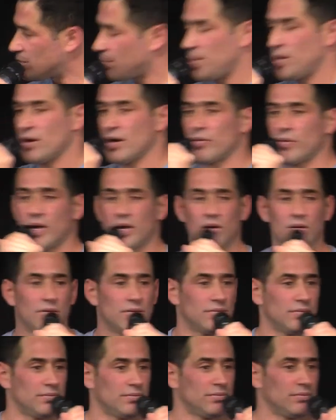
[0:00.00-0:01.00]
appearing real.
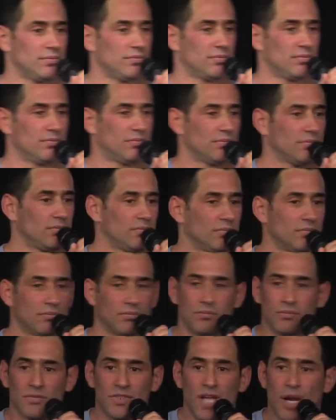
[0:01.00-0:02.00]

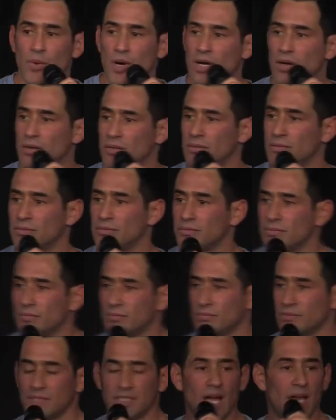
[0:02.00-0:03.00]
It's not real.
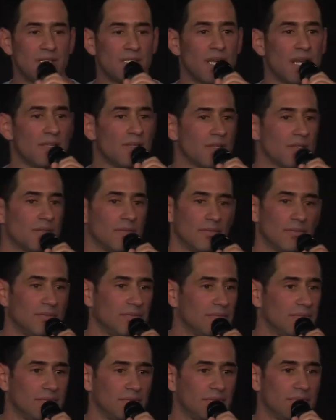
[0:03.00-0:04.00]
It's nonsense.
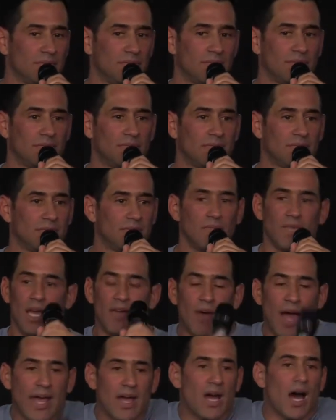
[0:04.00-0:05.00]

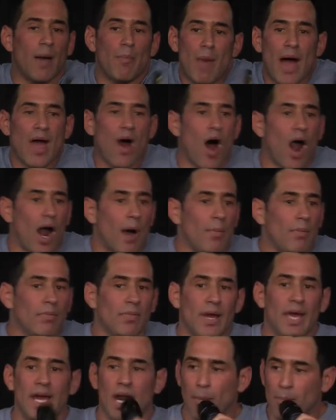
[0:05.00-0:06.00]
If I cut my
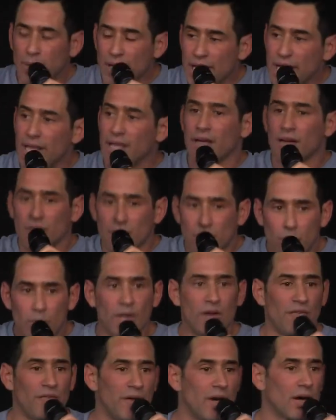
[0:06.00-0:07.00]
arm and I'm bleeding,
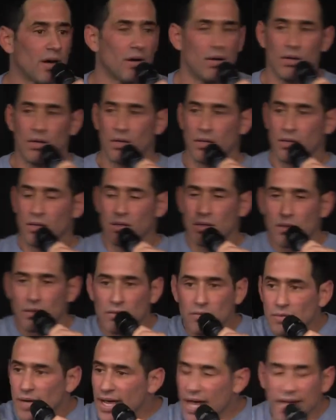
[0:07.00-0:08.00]
real fear.
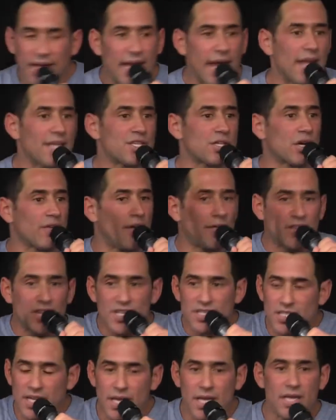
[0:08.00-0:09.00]
I got cancer, I have a
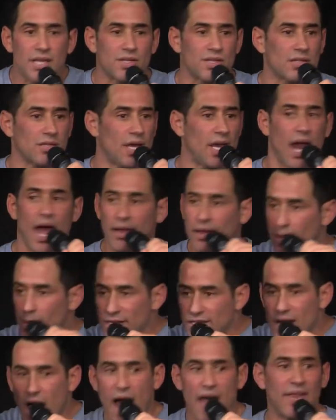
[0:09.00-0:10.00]
disease, and I'm
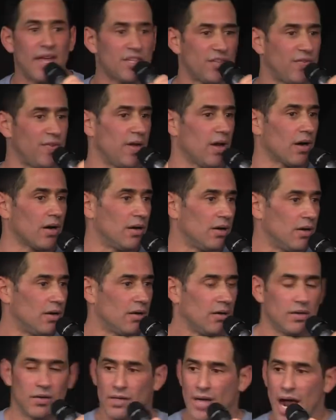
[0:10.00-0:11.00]
gonna die. That's fear.
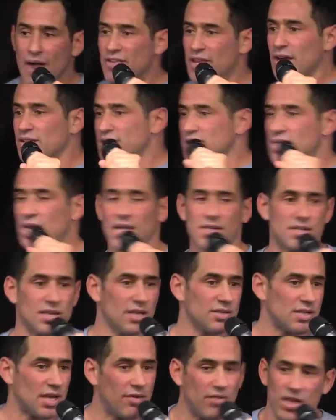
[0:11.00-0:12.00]
Everything else is
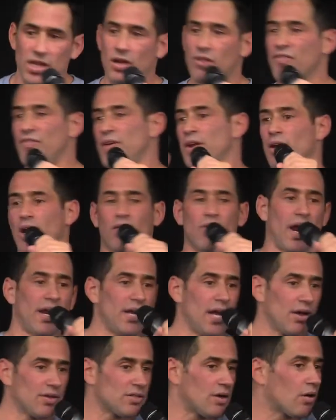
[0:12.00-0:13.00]
nonsense. Everything you're fearing right
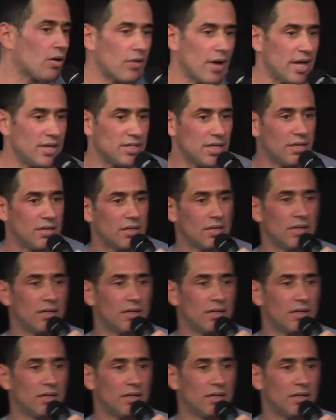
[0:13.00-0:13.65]
now is all crazy.